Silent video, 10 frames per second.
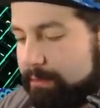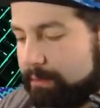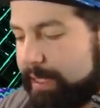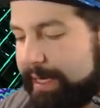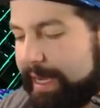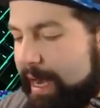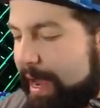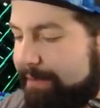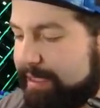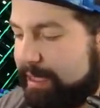Then again, I
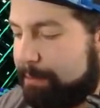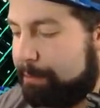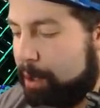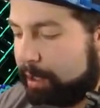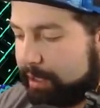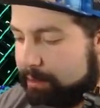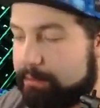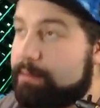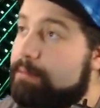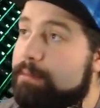haven't seen a book
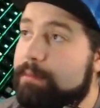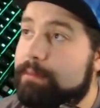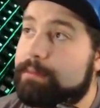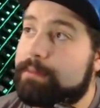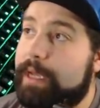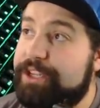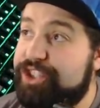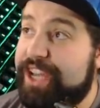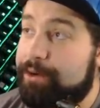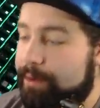in
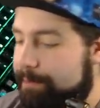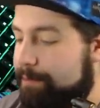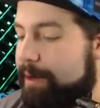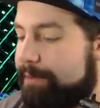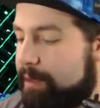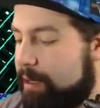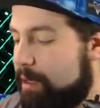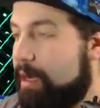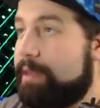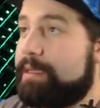general in forever.
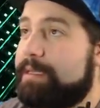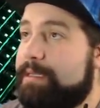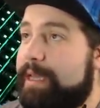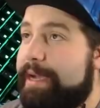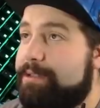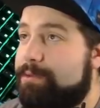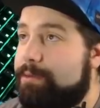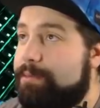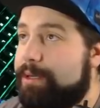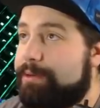And this is the actual
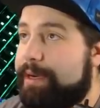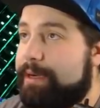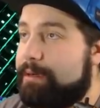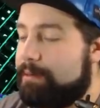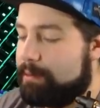book right here.